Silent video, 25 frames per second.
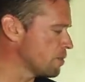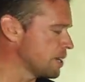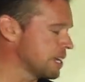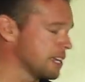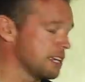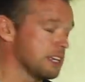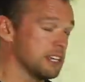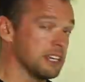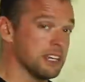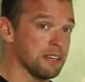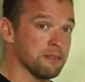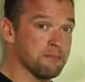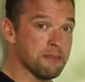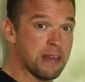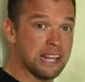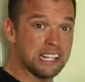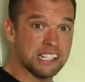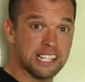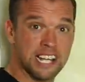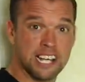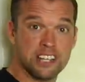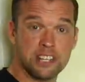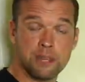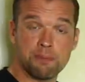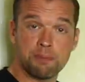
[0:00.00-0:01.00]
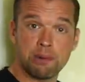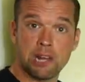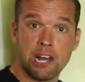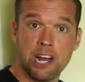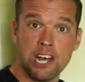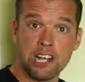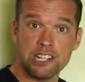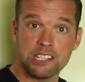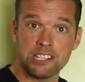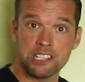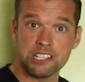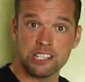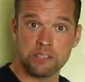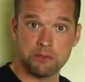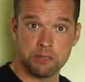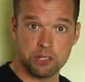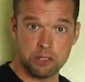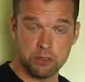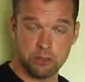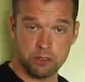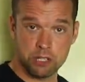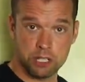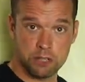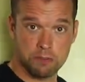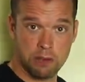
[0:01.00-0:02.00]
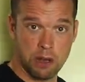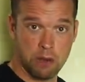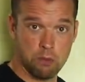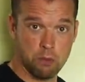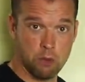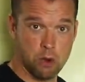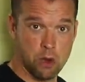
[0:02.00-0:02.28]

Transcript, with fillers: we maintain the plants we talked about